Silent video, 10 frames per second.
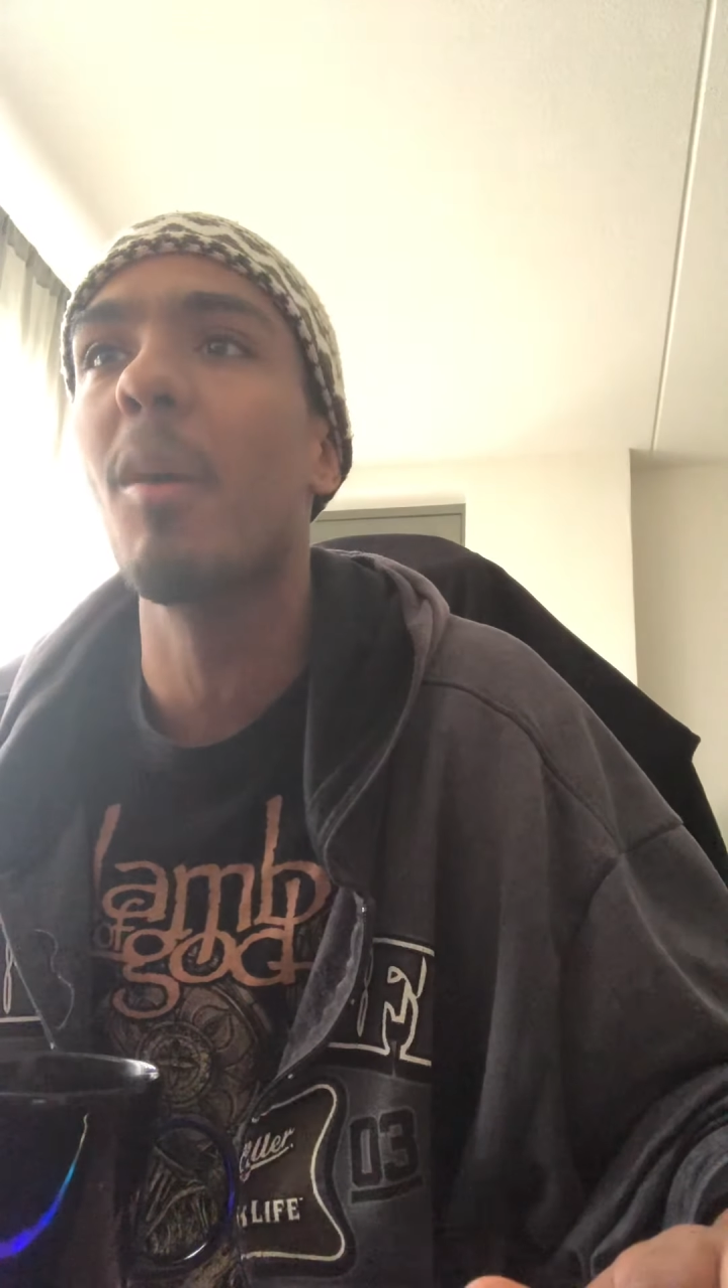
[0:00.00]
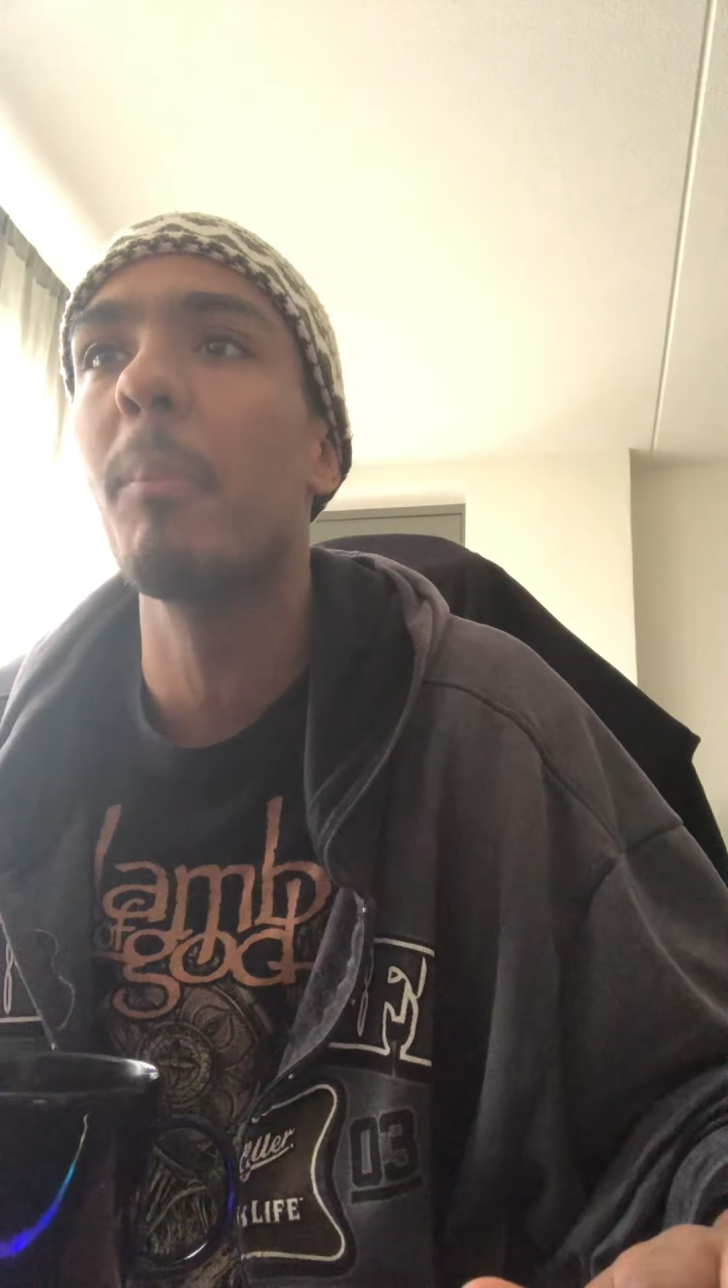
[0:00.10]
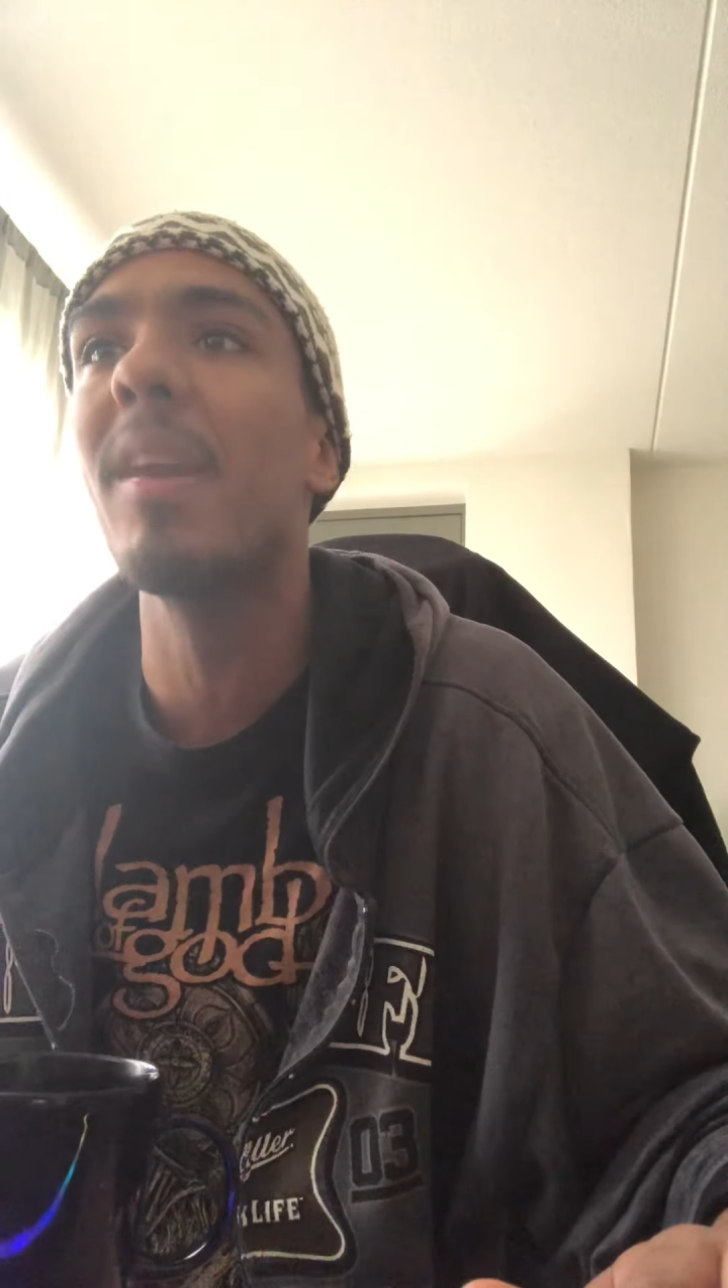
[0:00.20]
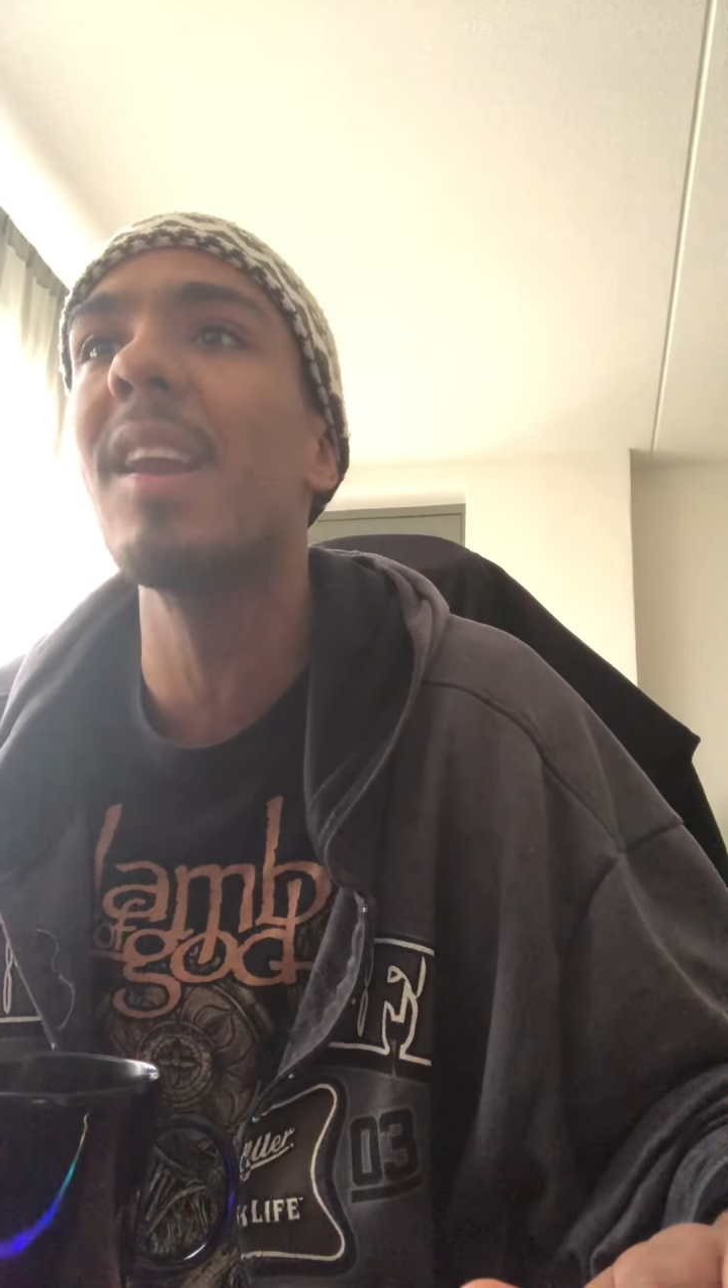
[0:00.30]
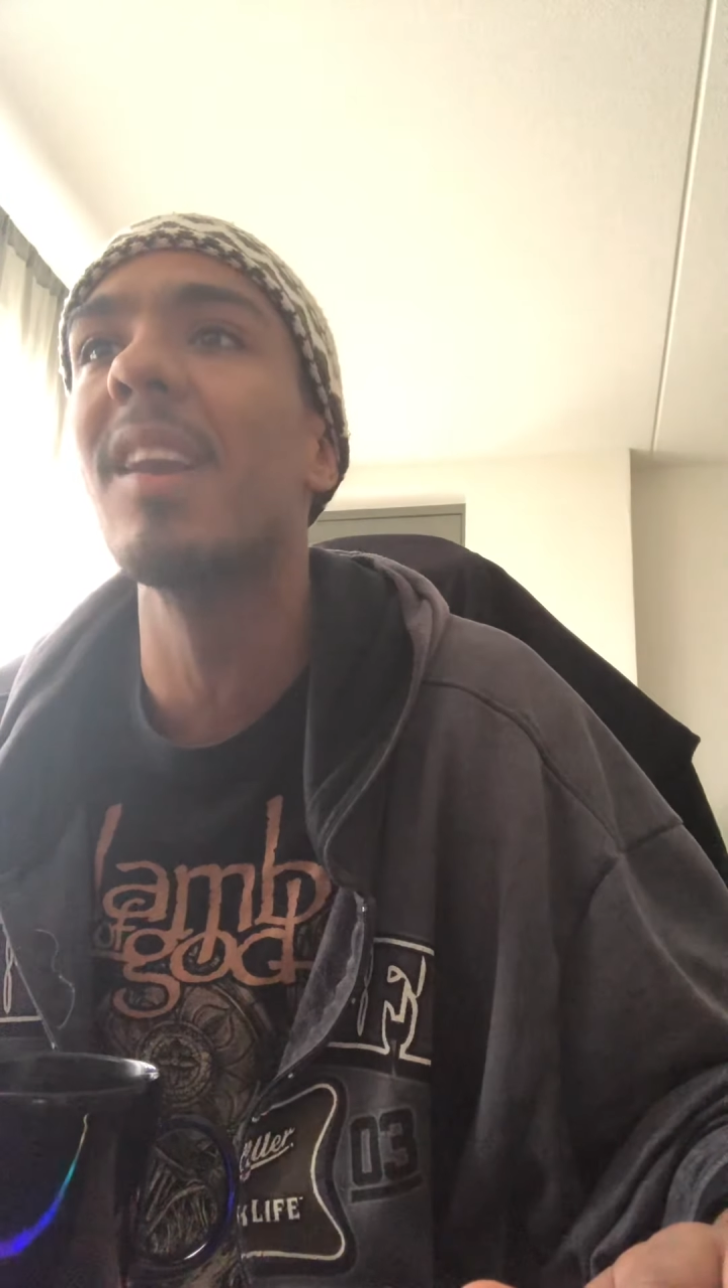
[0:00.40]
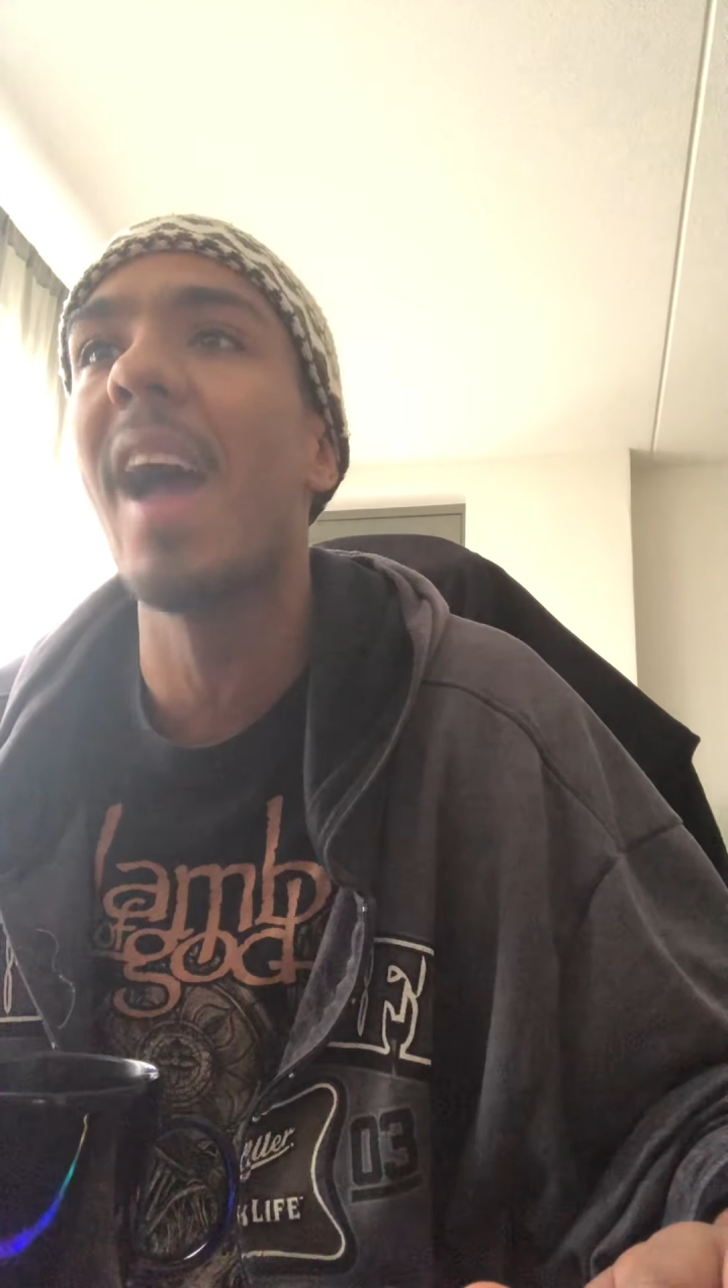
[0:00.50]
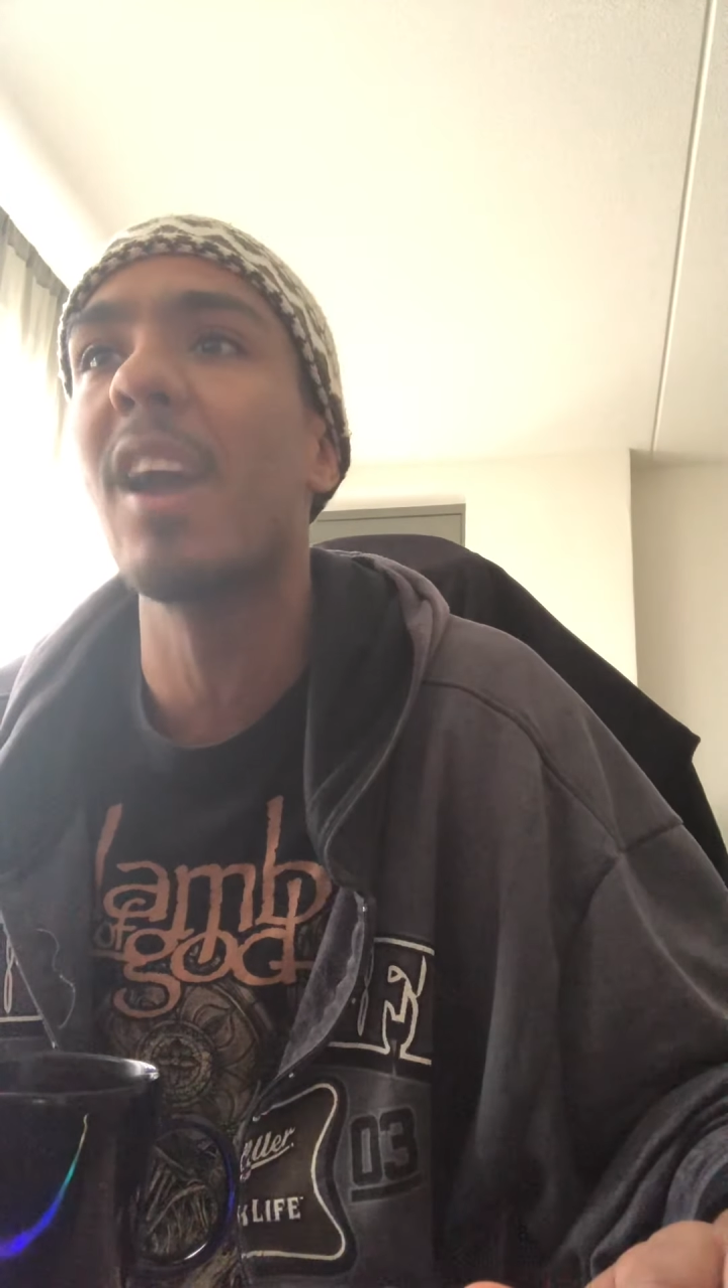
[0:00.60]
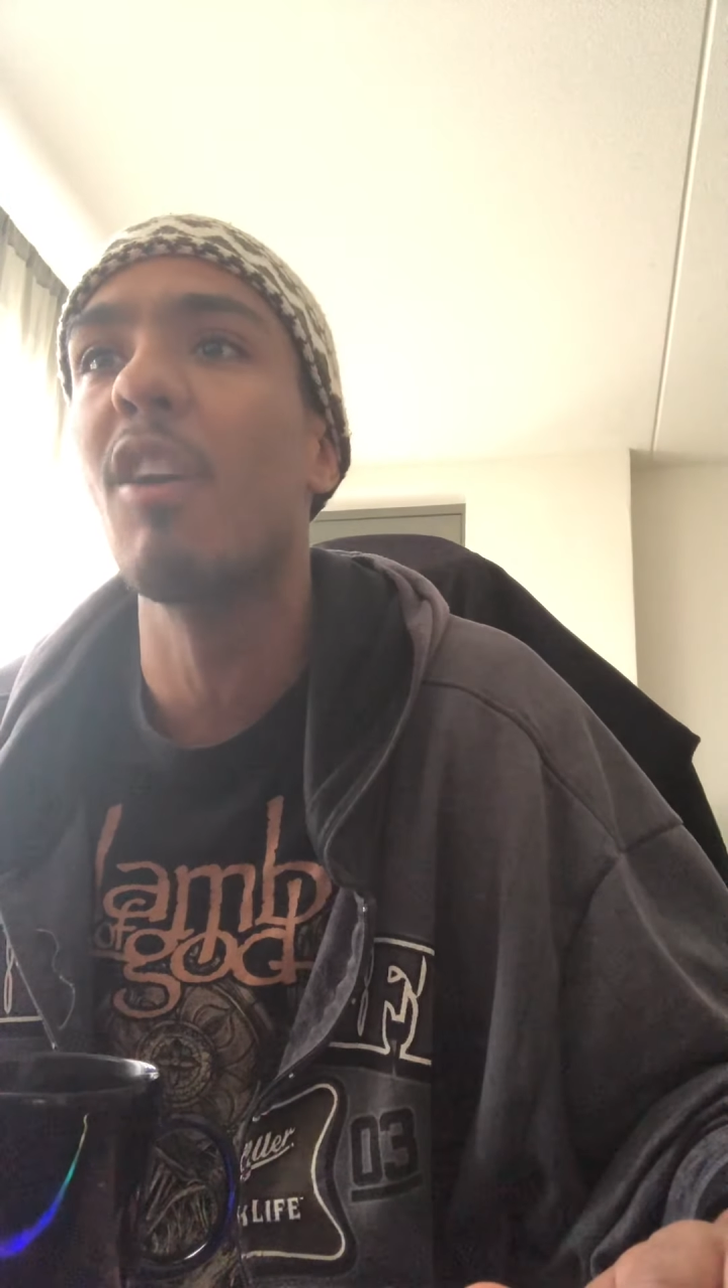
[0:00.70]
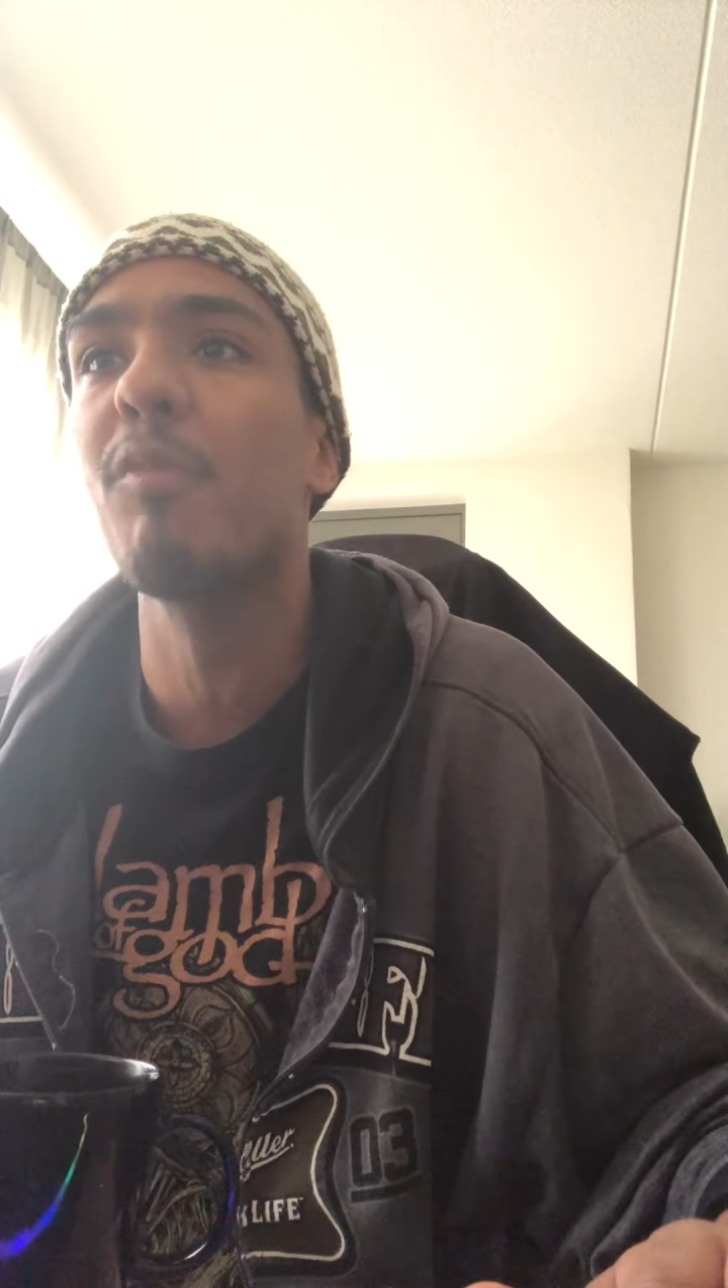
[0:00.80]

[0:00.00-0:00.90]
complete lack